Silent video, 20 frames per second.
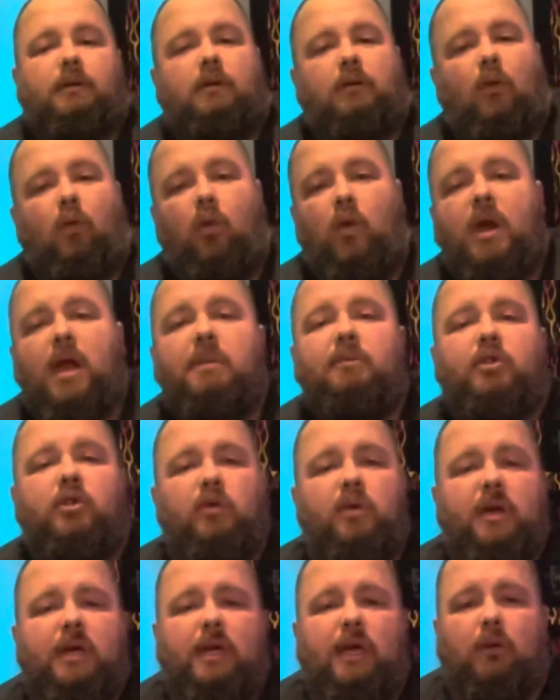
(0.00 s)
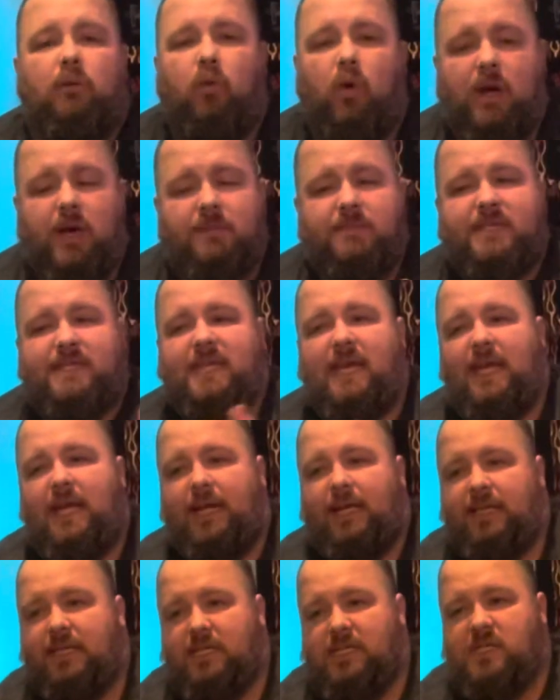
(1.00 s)
what I'm doing and what I'm saying
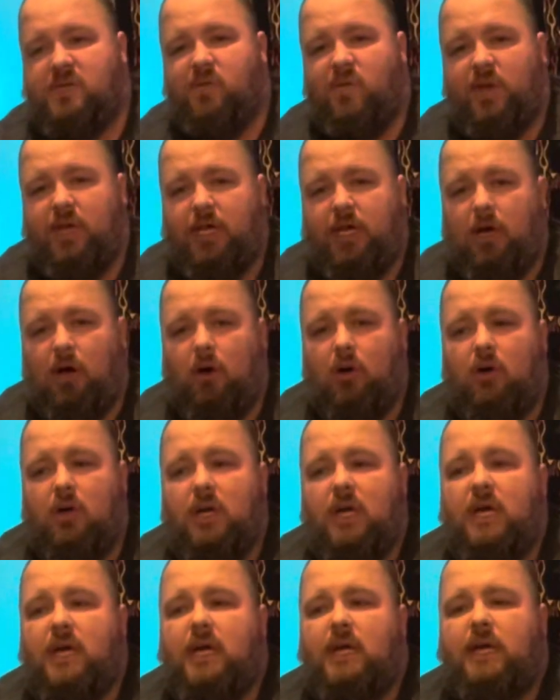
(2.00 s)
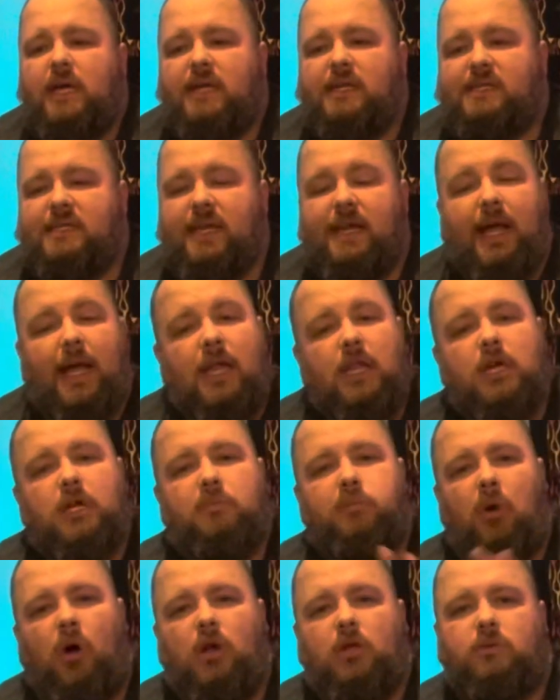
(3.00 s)
in this video is that Alec
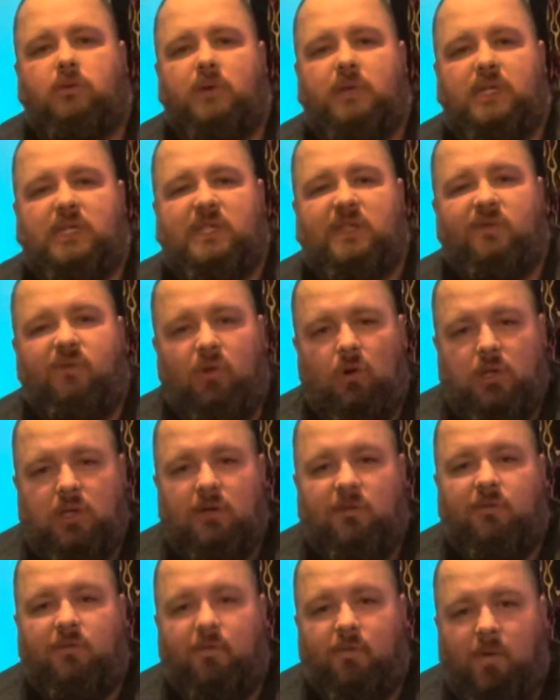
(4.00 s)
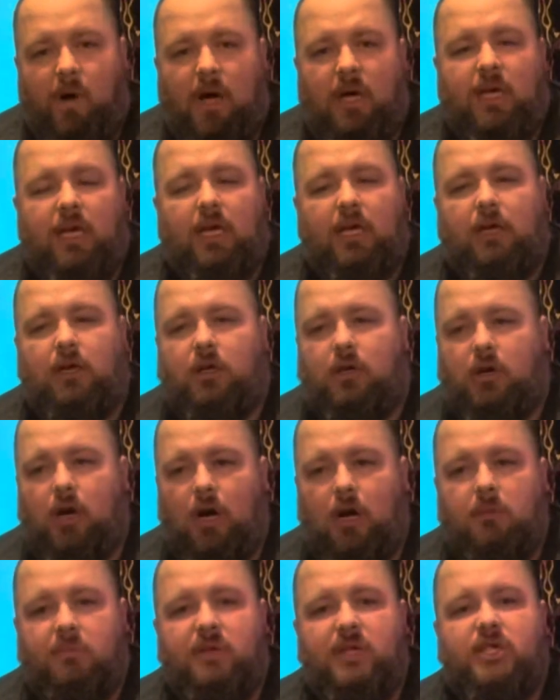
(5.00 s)
Baldwin is full of fucking
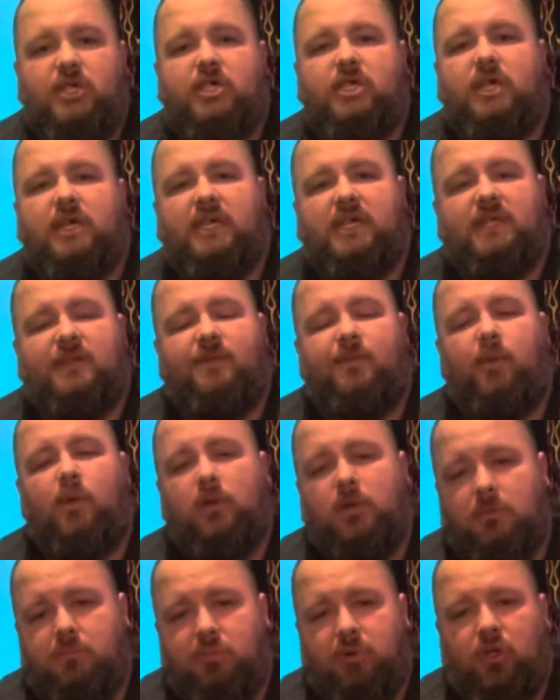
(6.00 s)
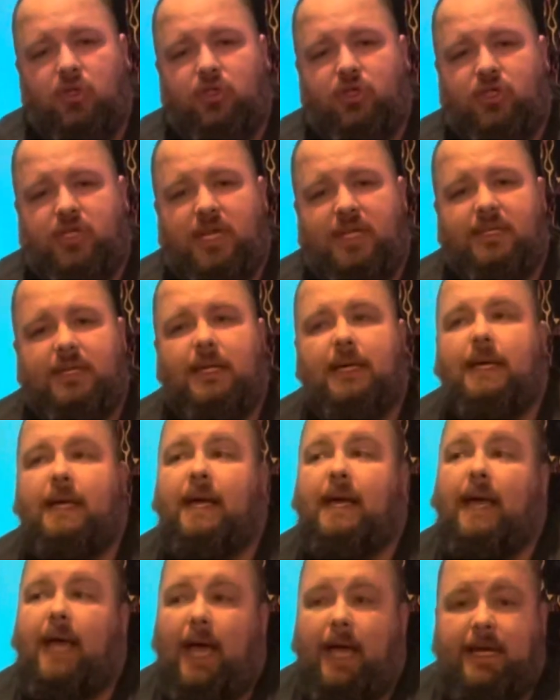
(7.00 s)
garbage, he's full of bullshit,
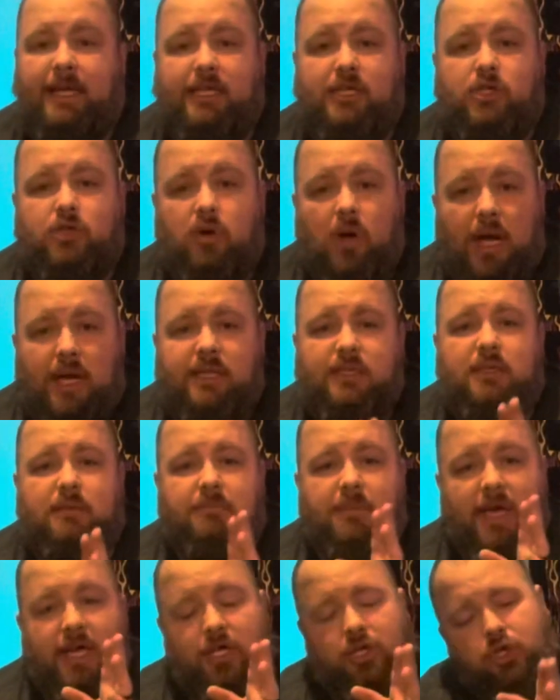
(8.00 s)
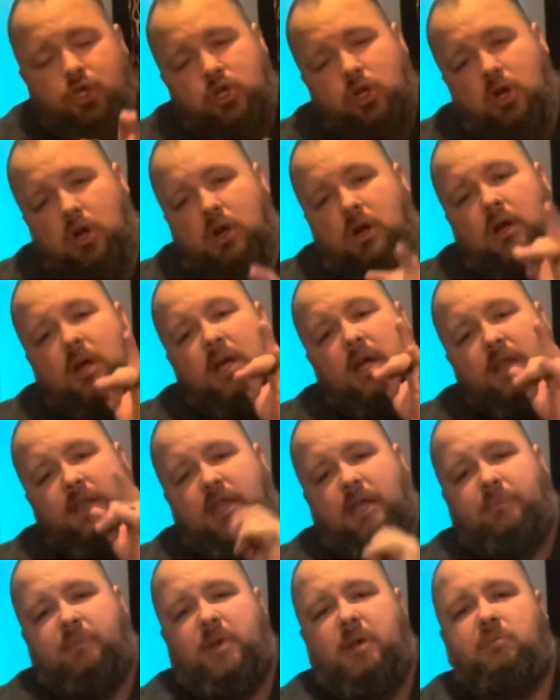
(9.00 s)
and he's trying to make sure
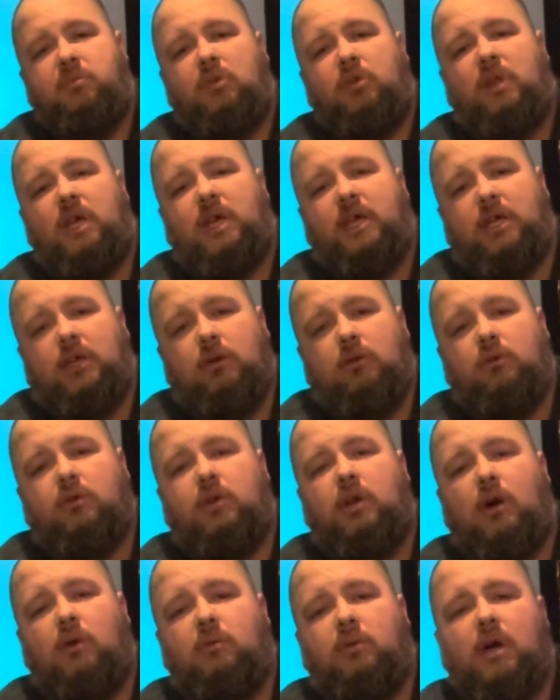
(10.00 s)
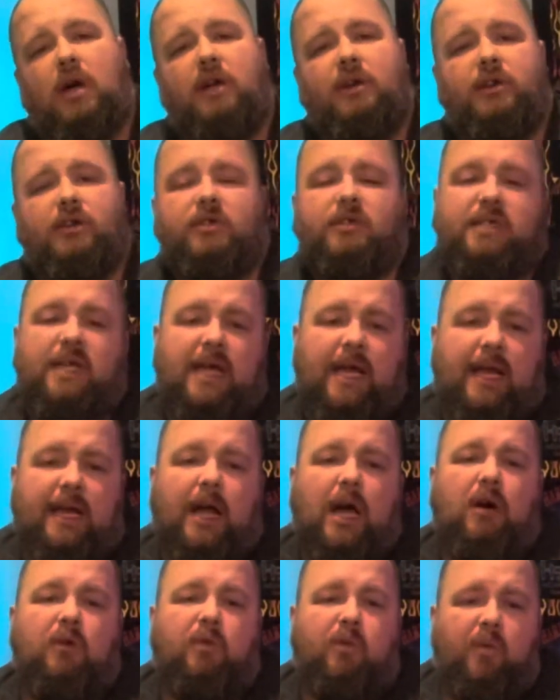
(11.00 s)
that people like you don't understand
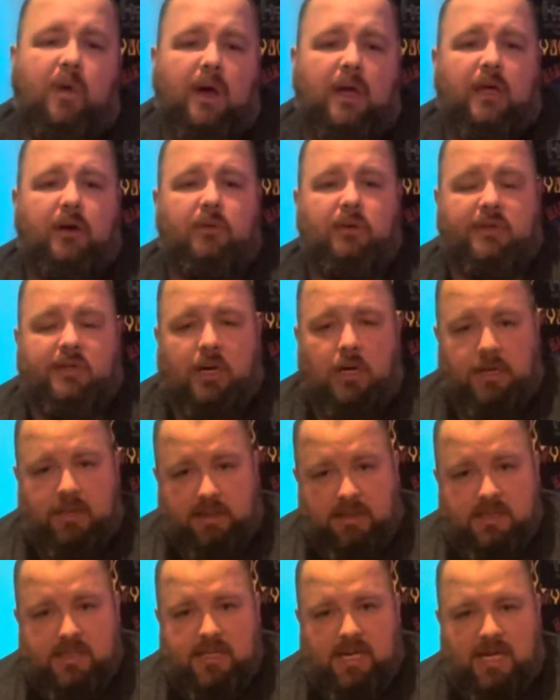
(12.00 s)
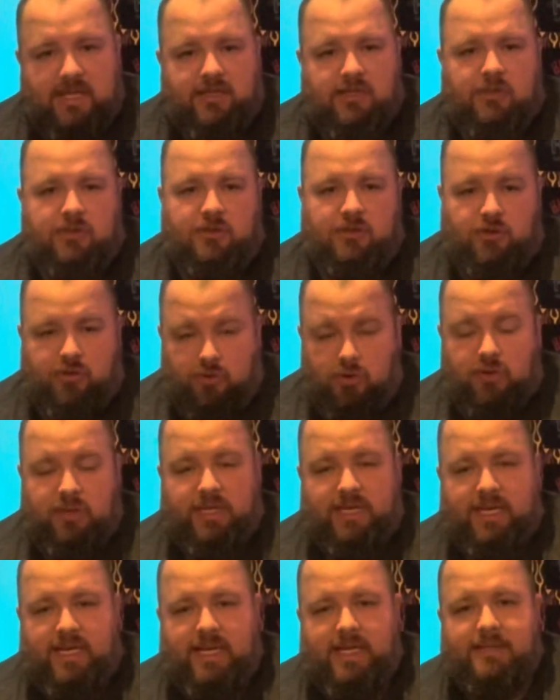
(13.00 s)
how fucking retarded this guy
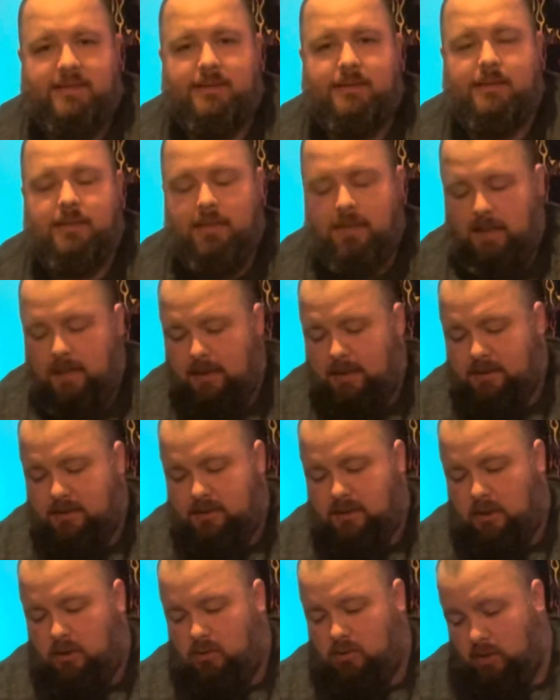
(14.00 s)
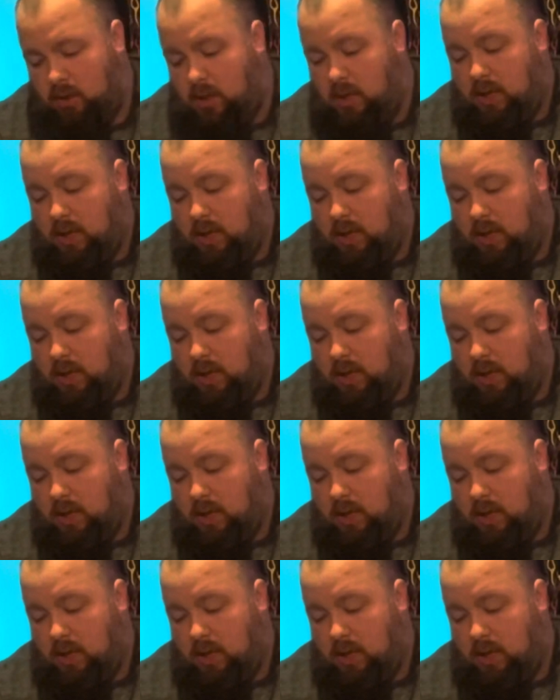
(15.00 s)
truly is. So,